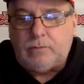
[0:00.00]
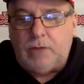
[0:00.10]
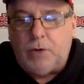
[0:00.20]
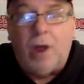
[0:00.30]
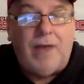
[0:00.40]

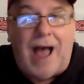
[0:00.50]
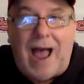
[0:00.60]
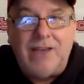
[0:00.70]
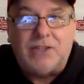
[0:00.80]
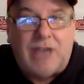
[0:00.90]
they're on the
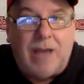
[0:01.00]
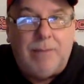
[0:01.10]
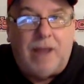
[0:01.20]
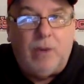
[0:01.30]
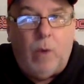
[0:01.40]
high
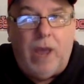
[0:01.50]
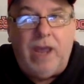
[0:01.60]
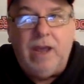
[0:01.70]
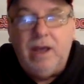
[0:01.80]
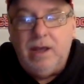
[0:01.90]
side, by the
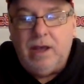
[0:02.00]
way,